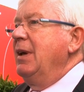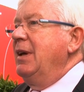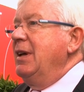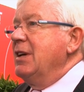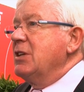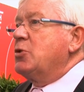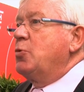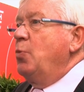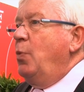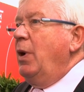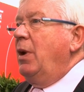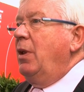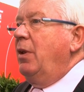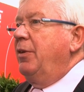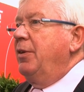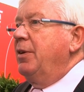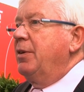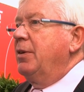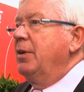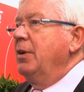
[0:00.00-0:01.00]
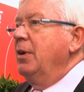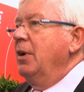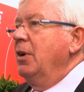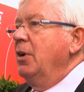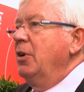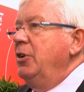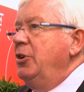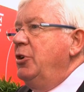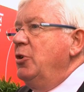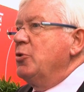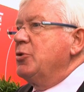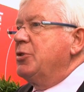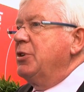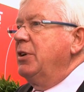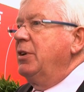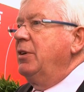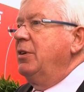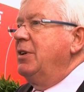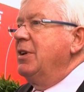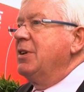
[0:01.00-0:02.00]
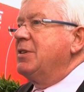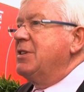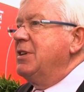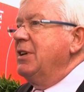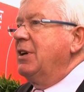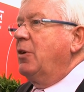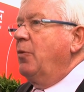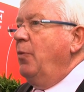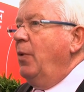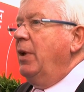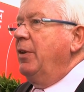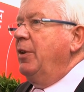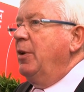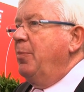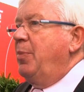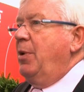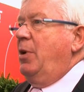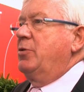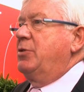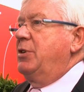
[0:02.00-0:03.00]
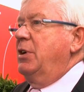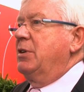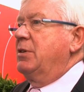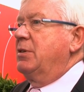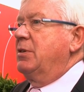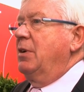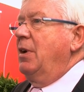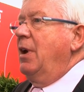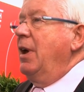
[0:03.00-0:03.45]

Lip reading: is welded using the TIG welding process.